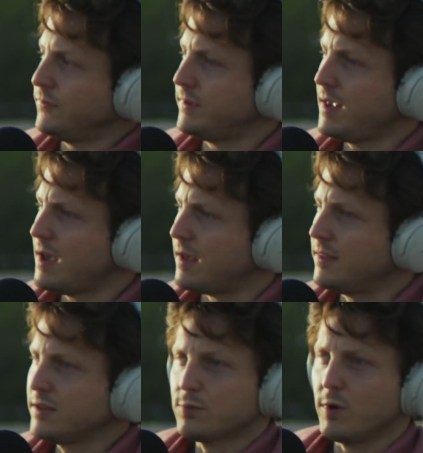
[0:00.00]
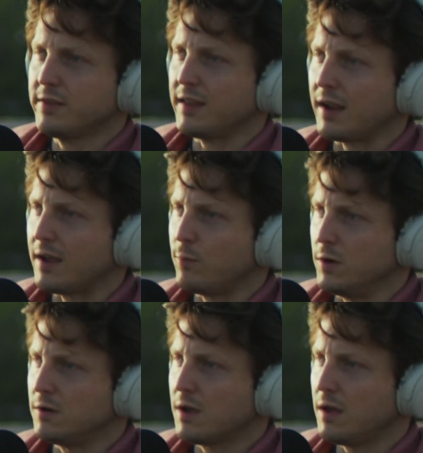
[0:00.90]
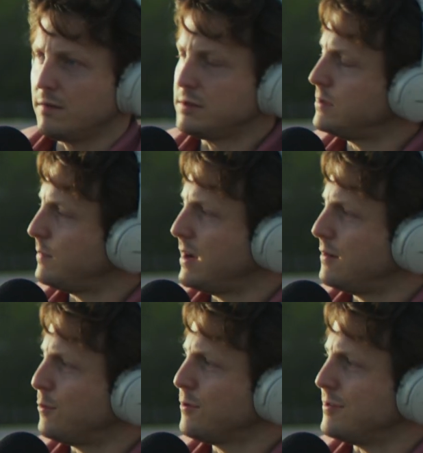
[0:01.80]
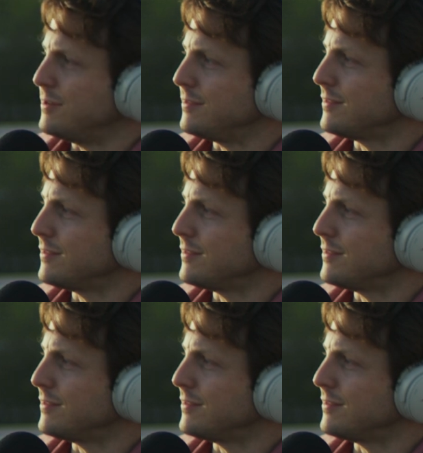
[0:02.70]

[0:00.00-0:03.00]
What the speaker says: Yeah, that's one thing I will kind of toot my own horn in.